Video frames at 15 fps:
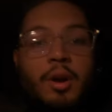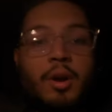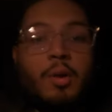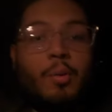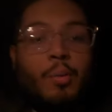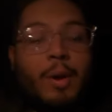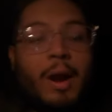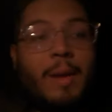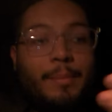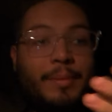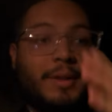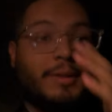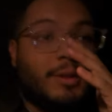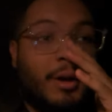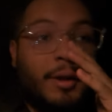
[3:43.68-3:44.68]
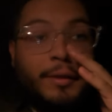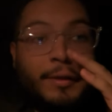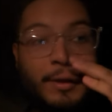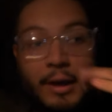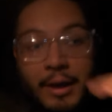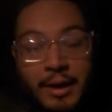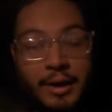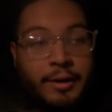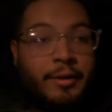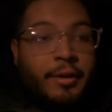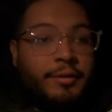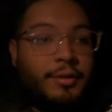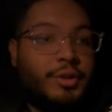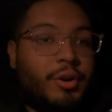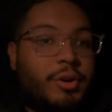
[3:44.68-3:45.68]
wrap that's on the uh,
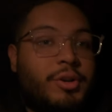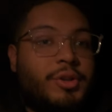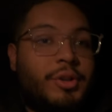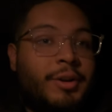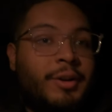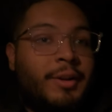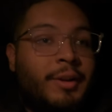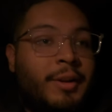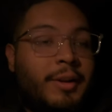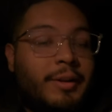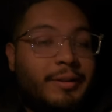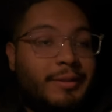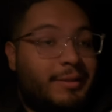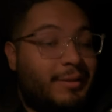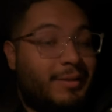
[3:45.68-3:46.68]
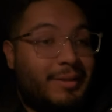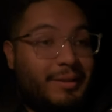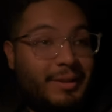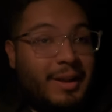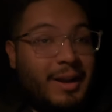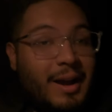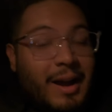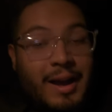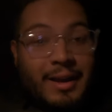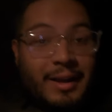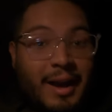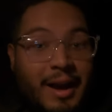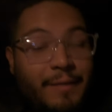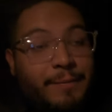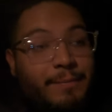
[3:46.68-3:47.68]
on the Charger. I,
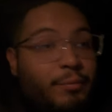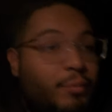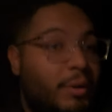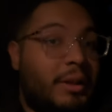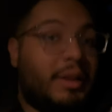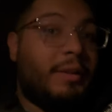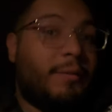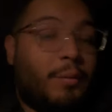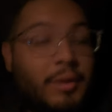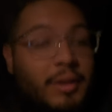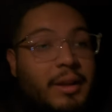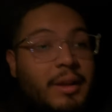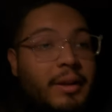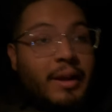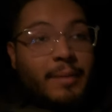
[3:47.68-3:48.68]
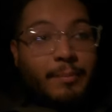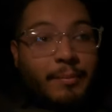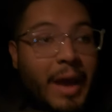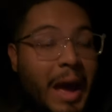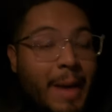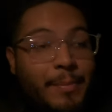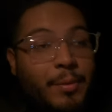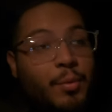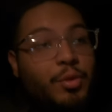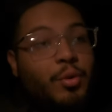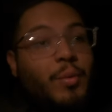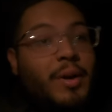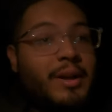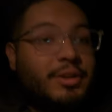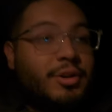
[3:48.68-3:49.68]
I really, really am happy with the
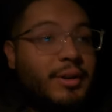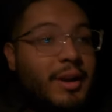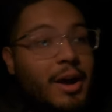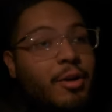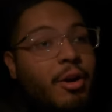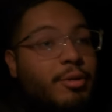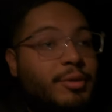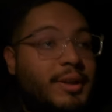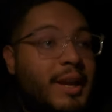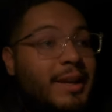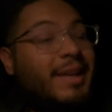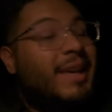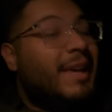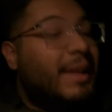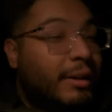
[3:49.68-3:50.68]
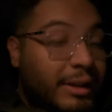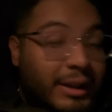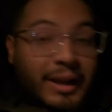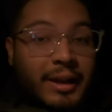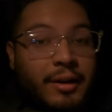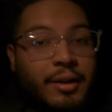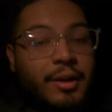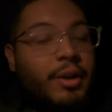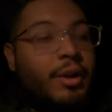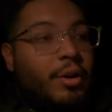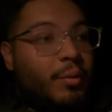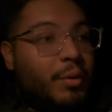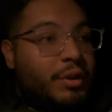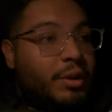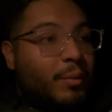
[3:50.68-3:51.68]
way it turned out. Jose killed it
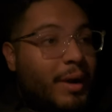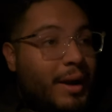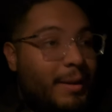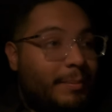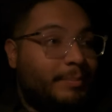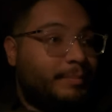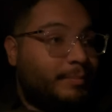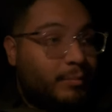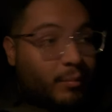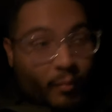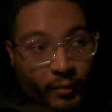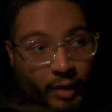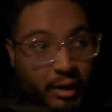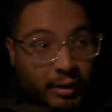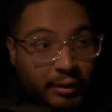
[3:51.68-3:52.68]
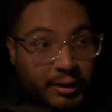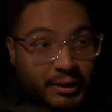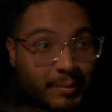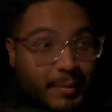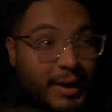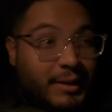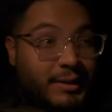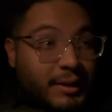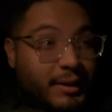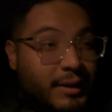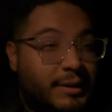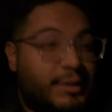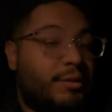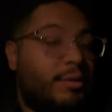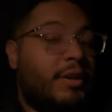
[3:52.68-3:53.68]
with the wrap. It looks amazing.
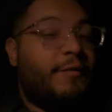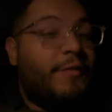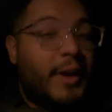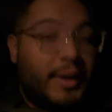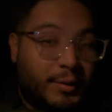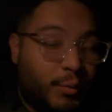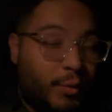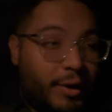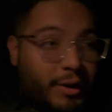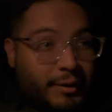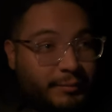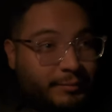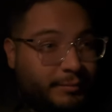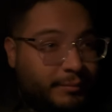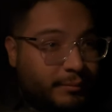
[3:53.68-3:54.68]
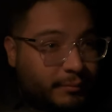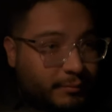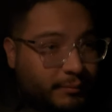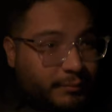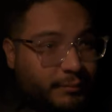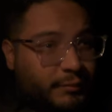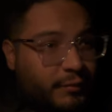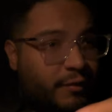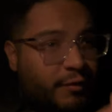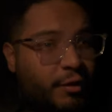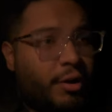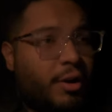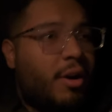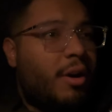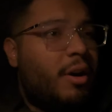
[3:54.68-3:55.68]
This is only phase one for
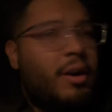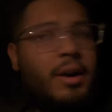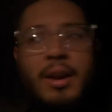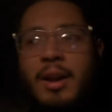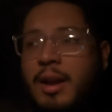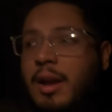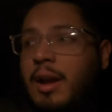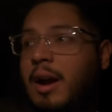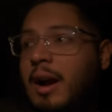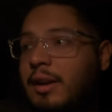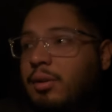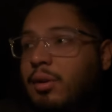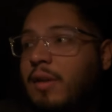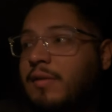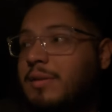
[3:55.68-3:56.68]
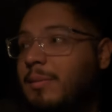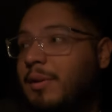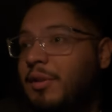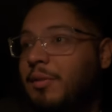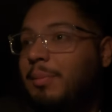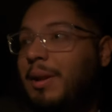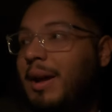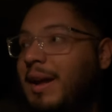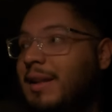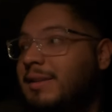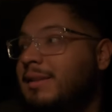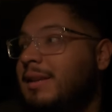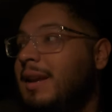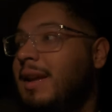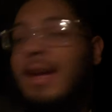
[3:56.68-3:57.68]
the car. I do have some other
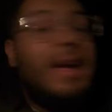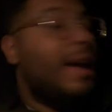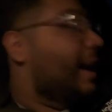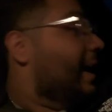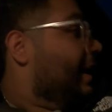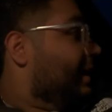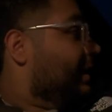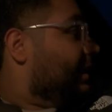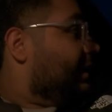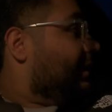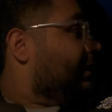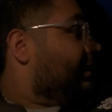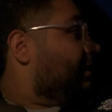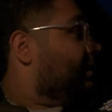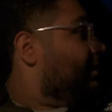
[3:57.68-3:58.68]
plans, and uh,